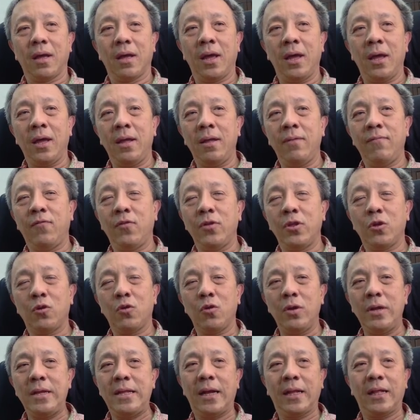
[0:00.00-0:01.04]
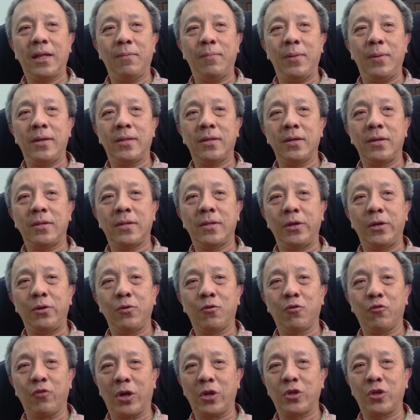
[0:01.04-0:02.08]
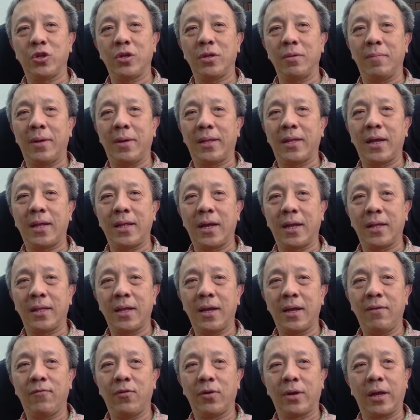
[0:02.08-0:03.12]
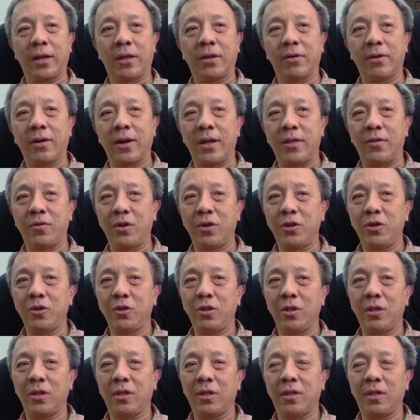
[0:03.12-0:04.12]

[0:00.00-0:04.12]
And for the scholarly databases, they use structured metadata for categorization,